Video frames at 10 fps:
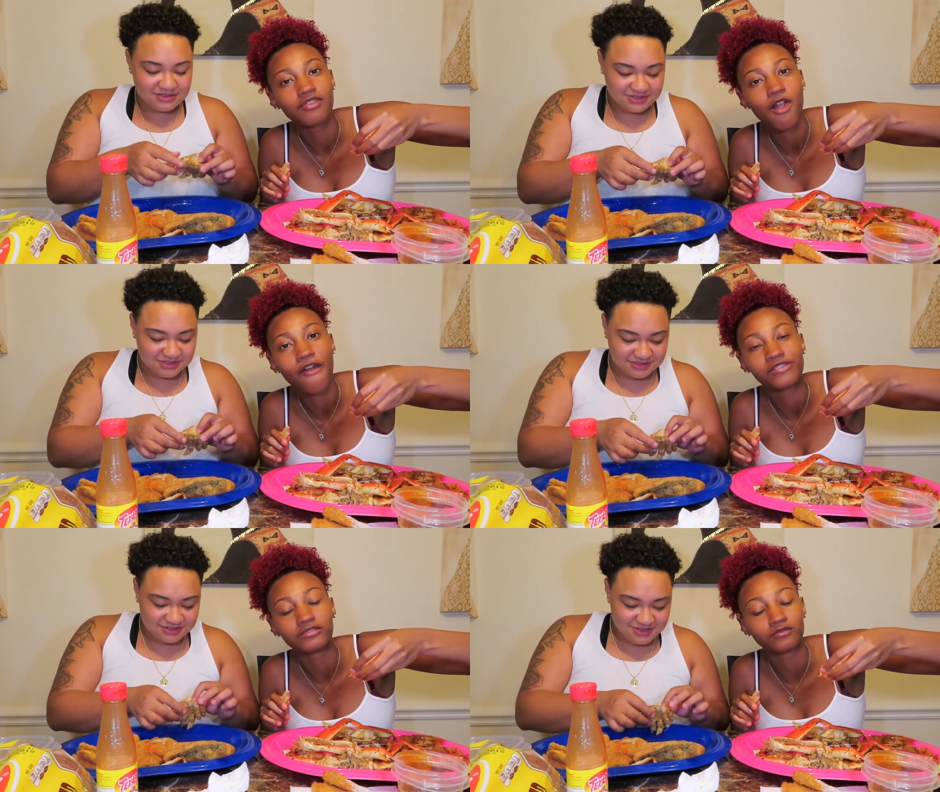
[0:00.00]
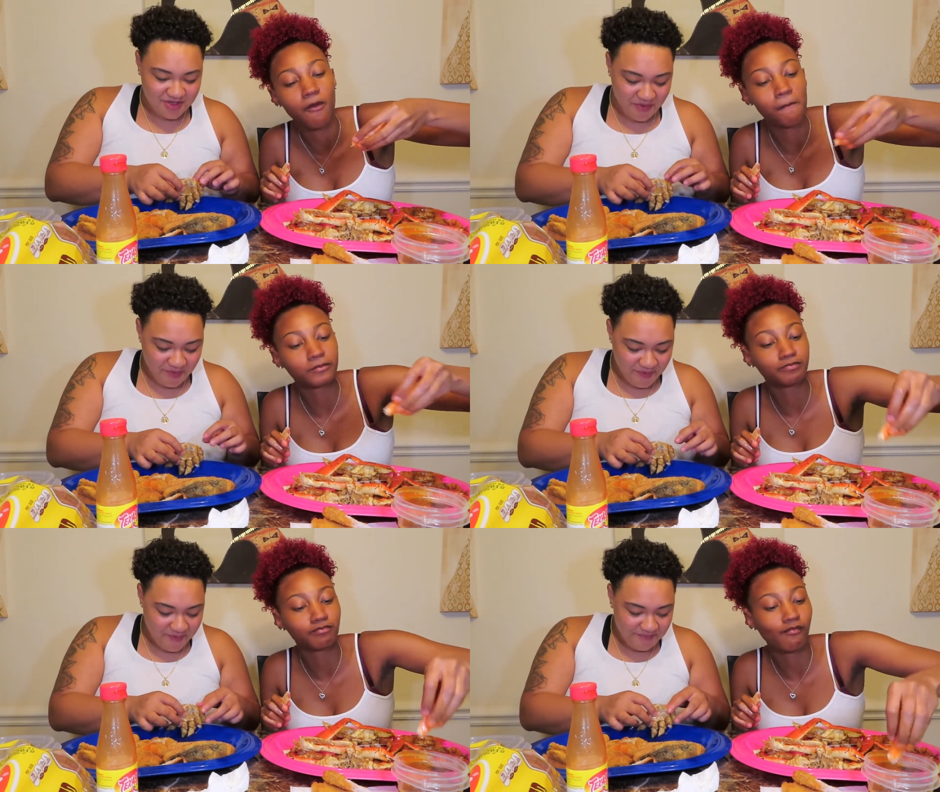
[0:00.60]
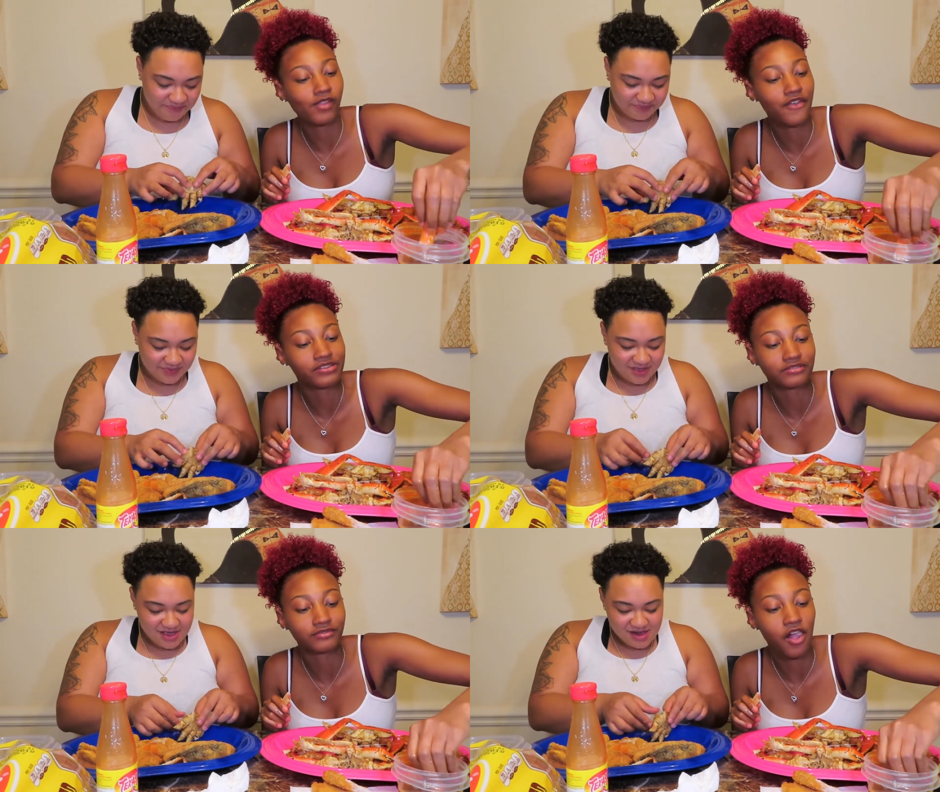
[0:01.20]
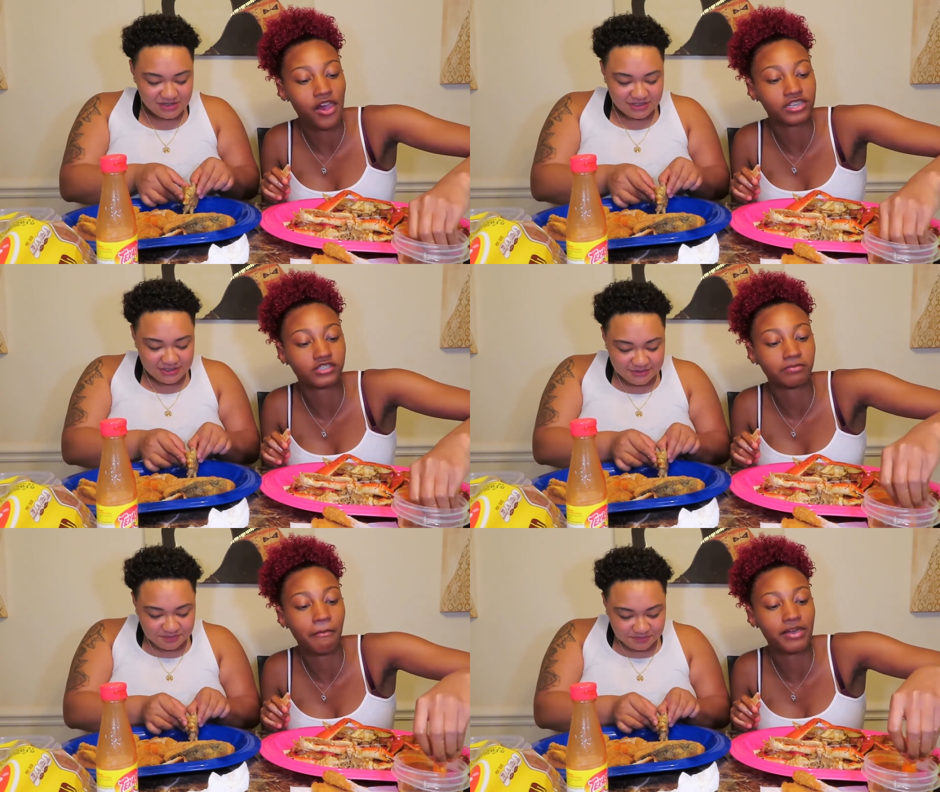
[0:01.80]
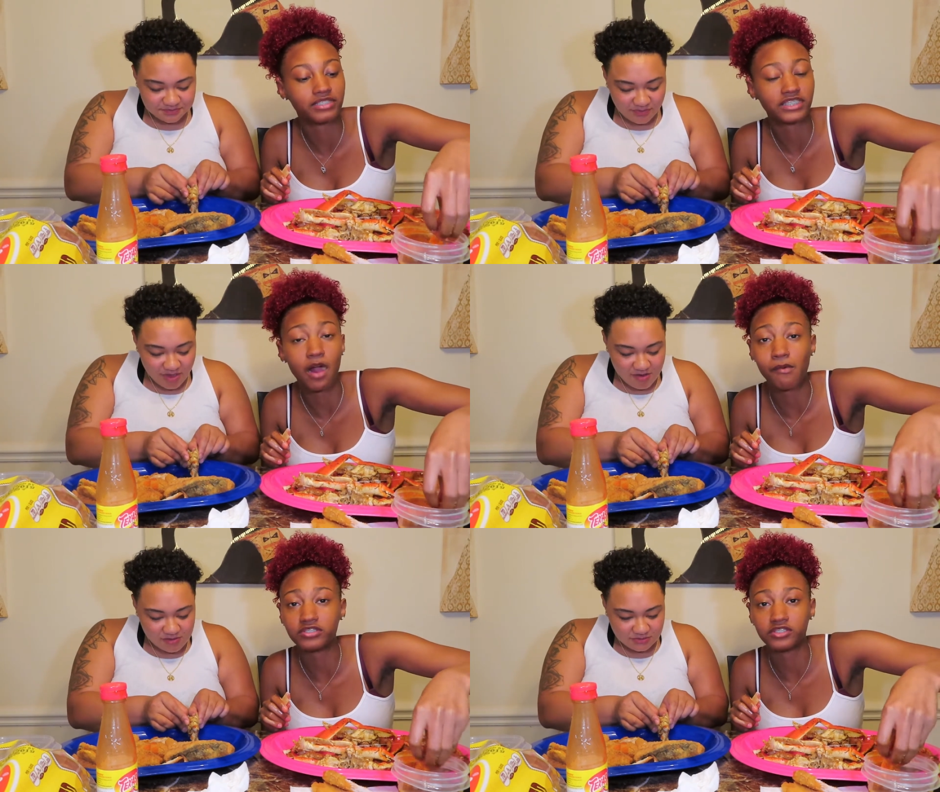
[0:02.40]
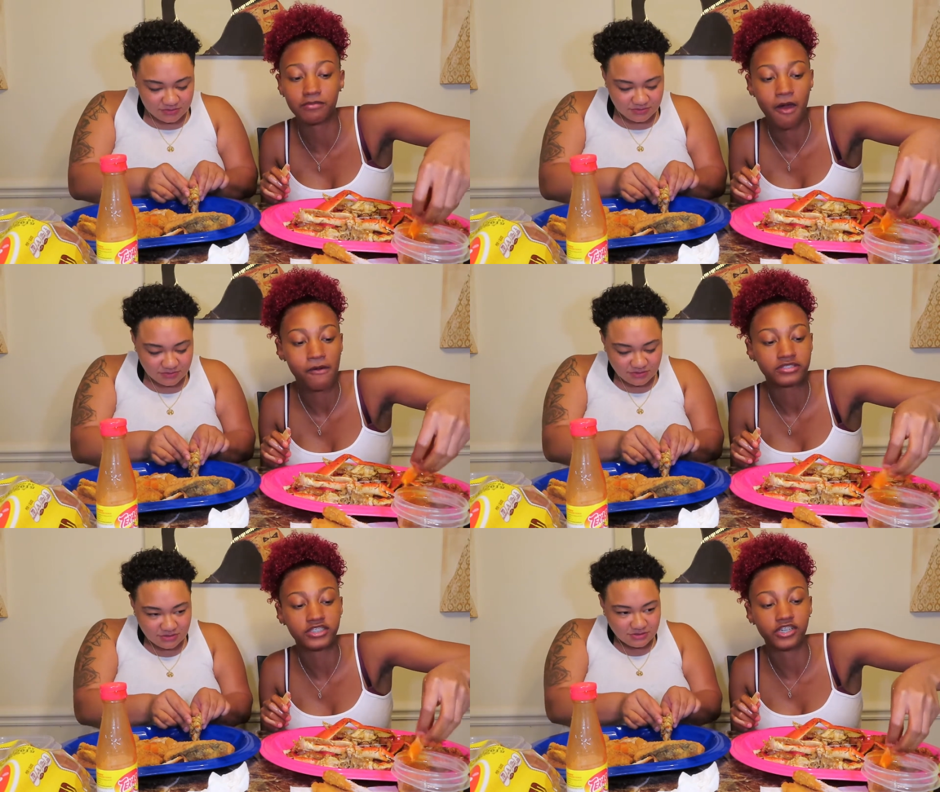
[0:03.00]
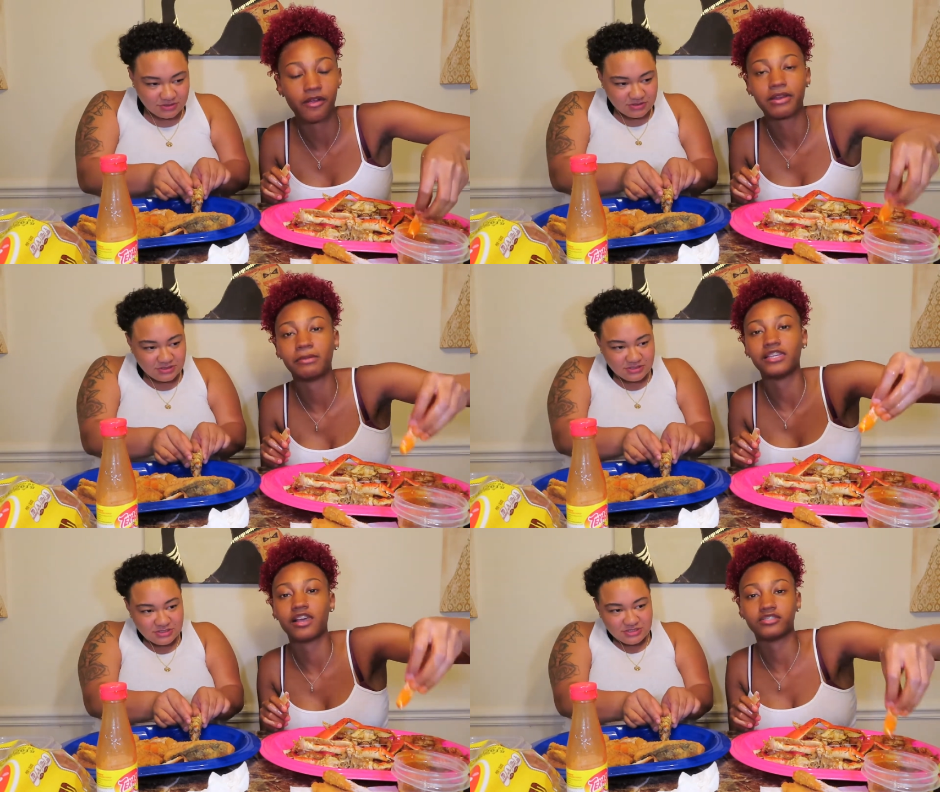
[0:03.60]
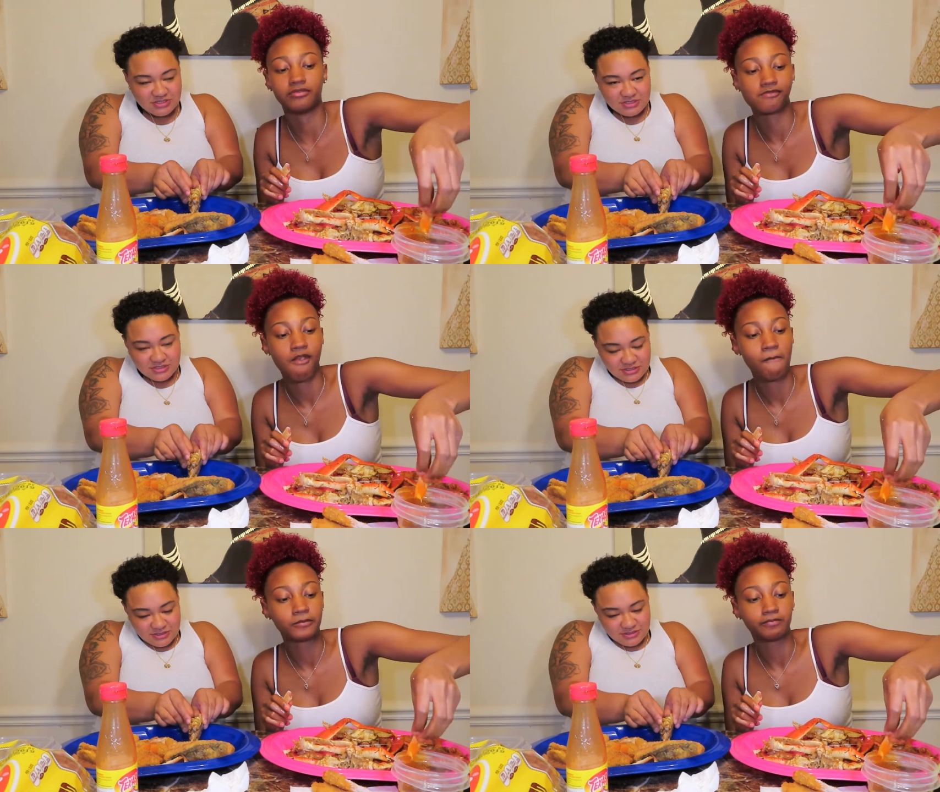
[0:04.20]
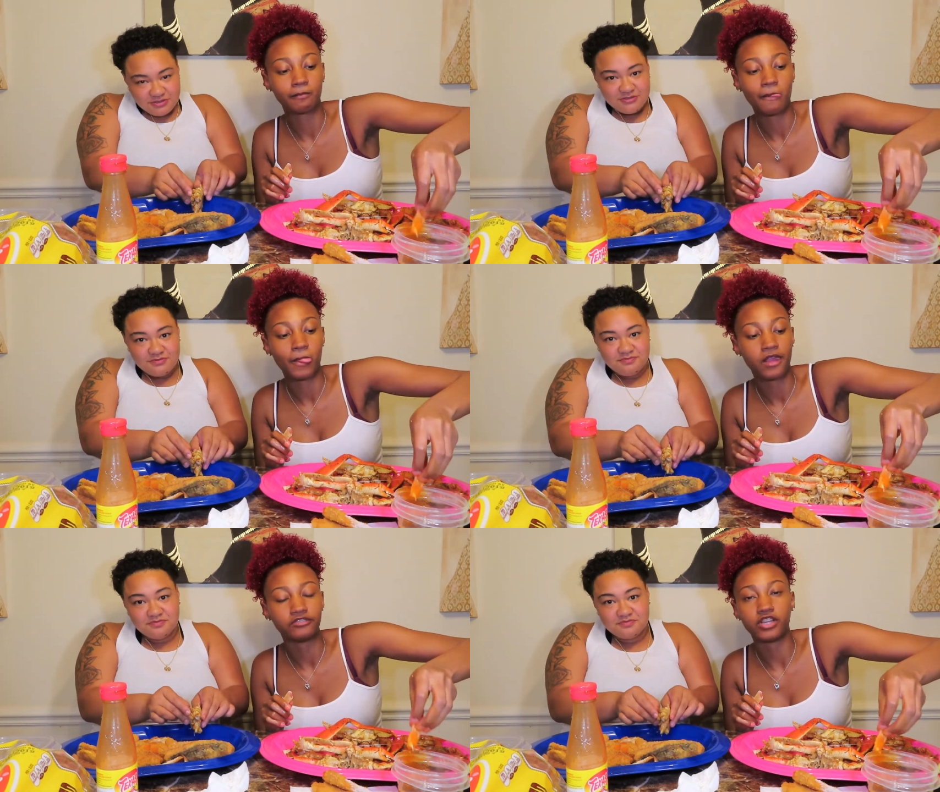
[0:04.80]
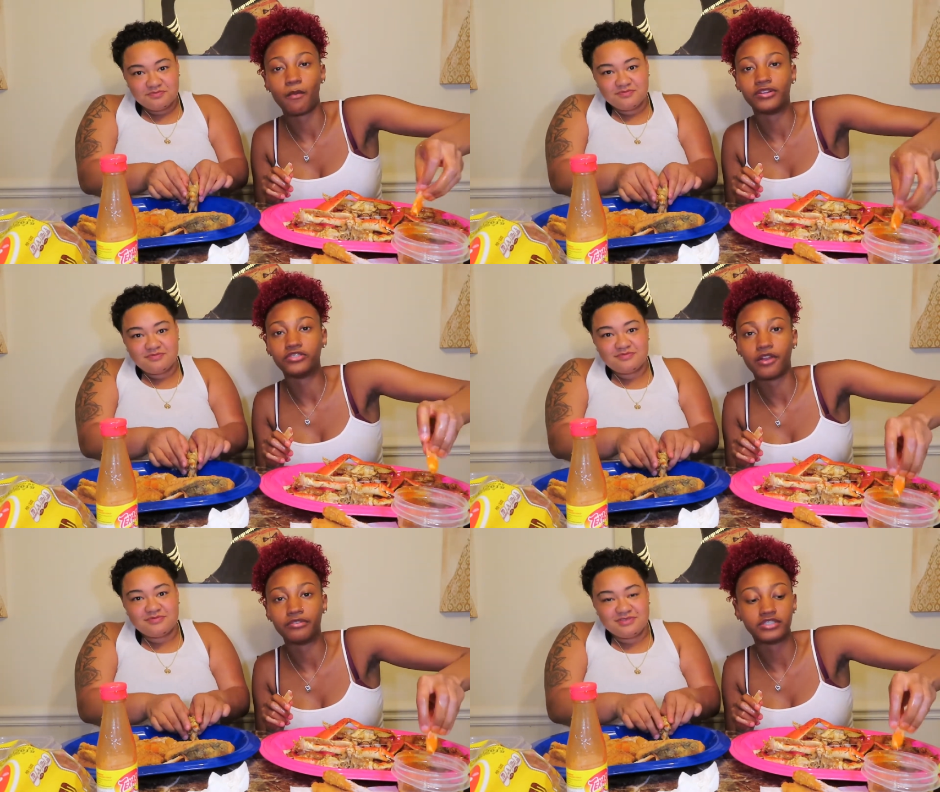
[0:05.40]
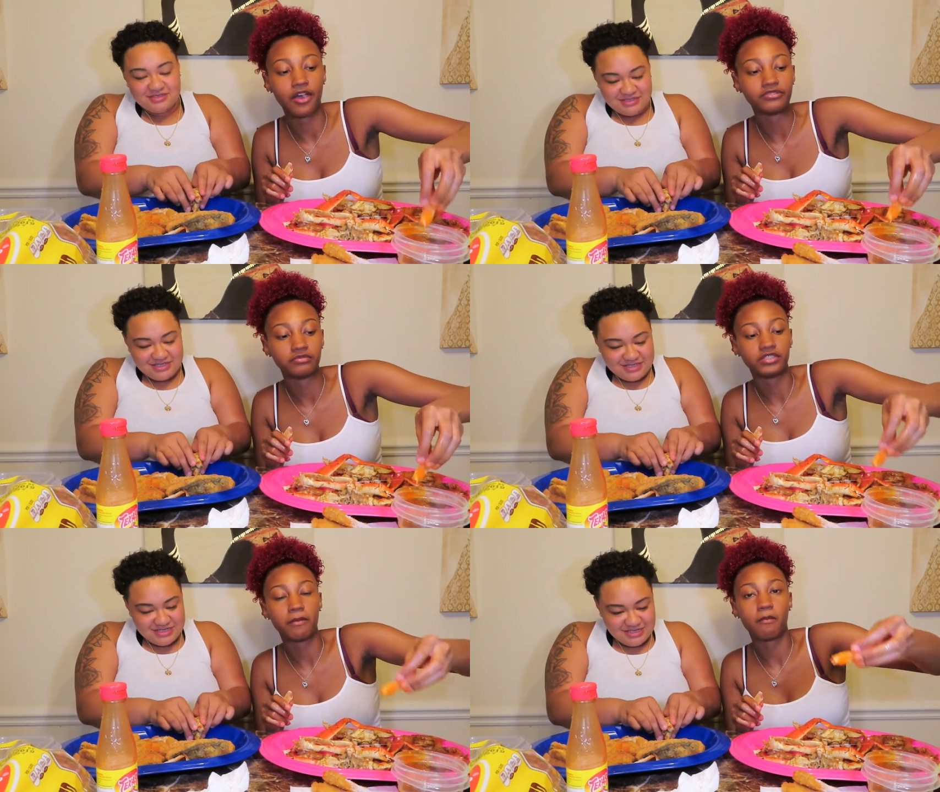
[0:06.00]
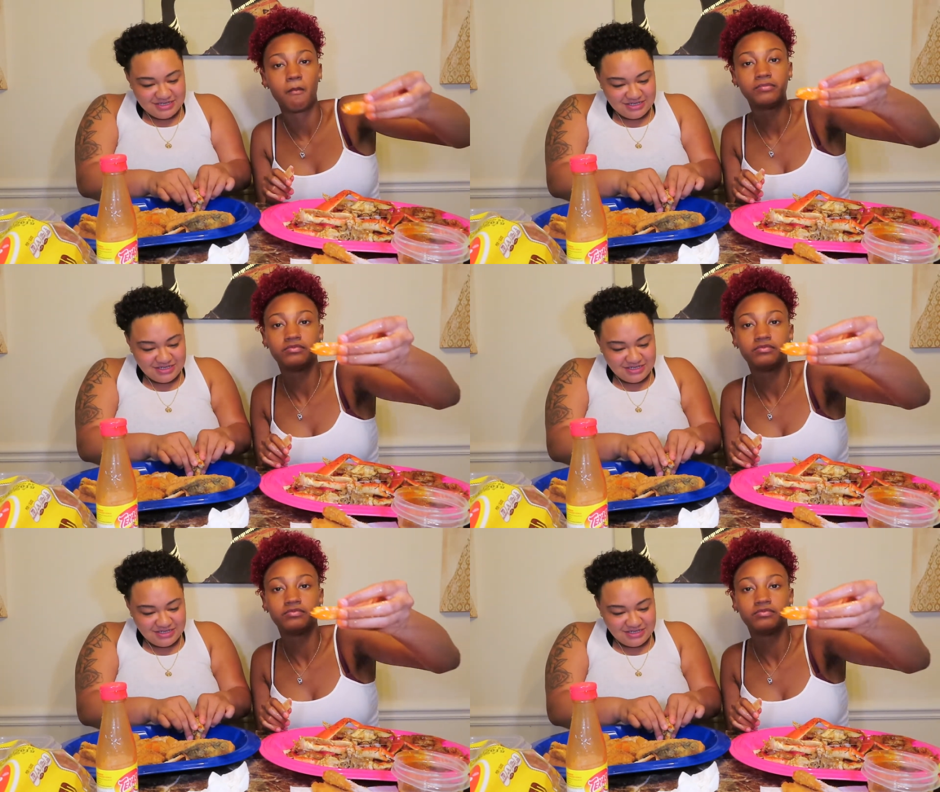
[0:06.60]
Speaker 1: Is it good? Mmm, that is busting. Y'all want some? Here, let me get some. I not no sauce on thing.